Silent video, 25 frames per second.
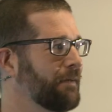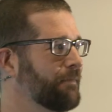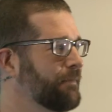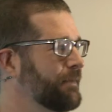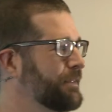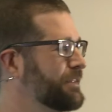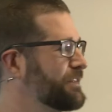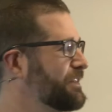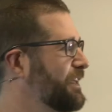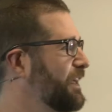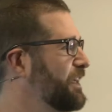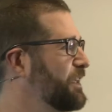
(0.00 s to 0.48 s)
A
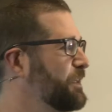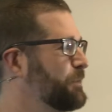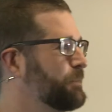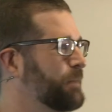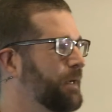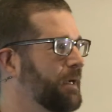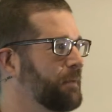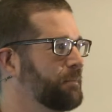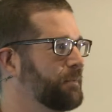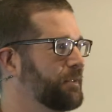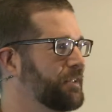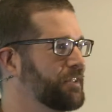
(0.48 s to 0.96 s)
study
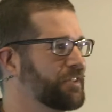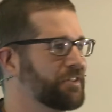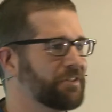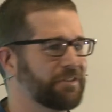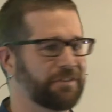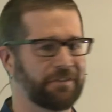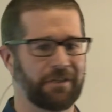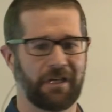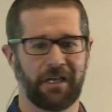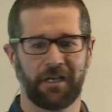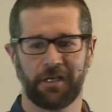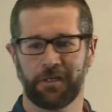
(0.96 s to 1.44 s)

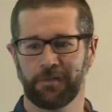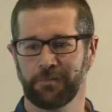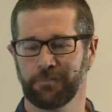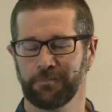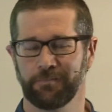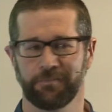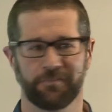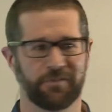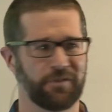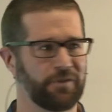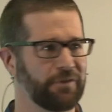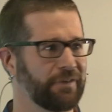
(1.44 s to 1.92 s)
published
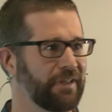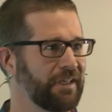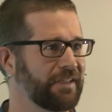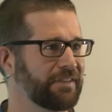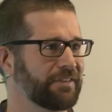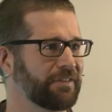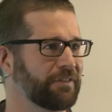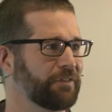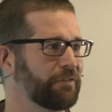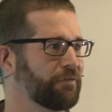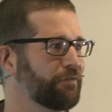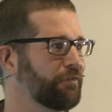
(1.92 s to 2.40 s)
in
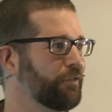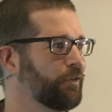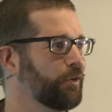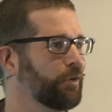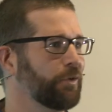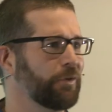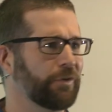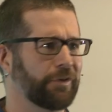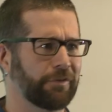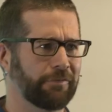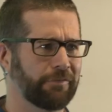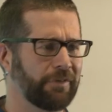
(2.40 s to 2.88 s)

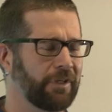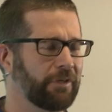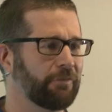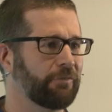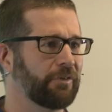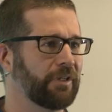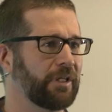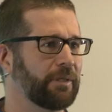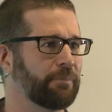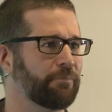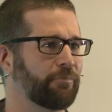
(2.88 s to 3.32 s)
2004 in a, you know, really